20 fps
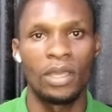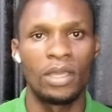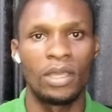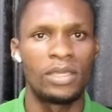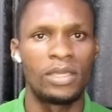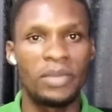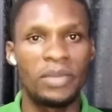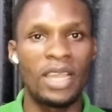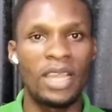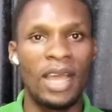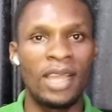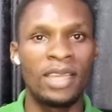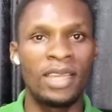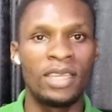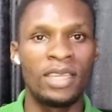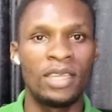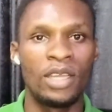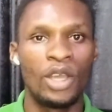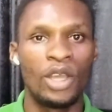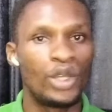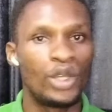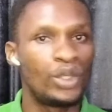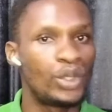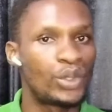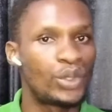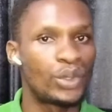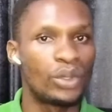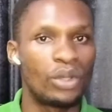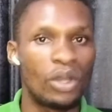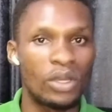Similarly, you
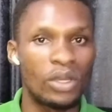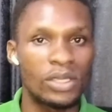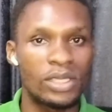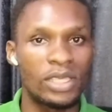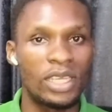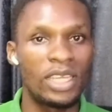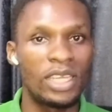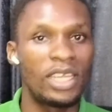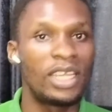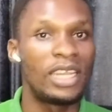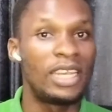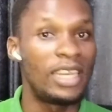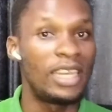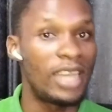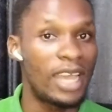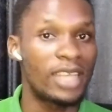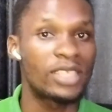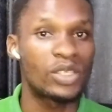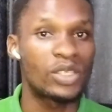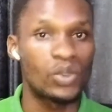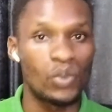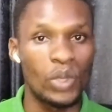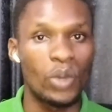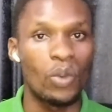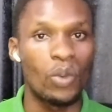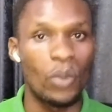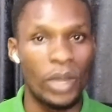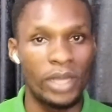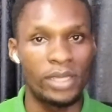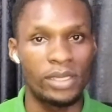should not say next week
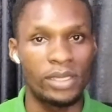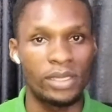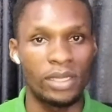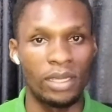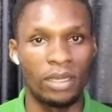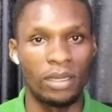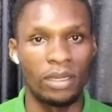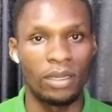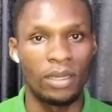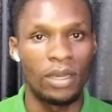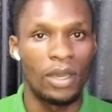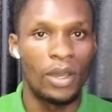Wednesday.